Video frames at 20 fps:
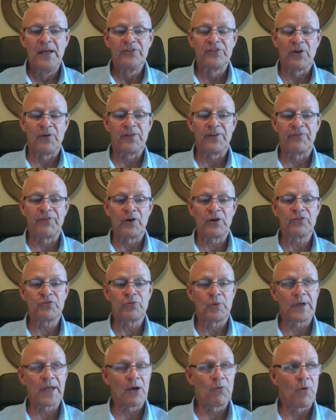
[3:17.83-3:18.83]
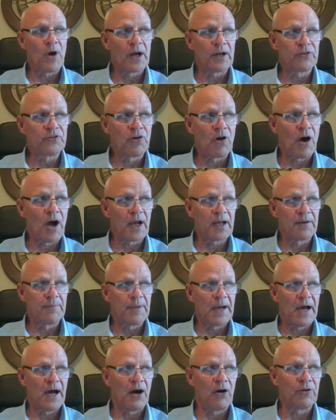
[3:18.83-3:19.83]
So the first one I want to talk
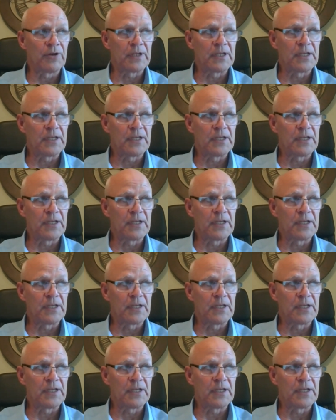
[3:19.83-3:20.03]
about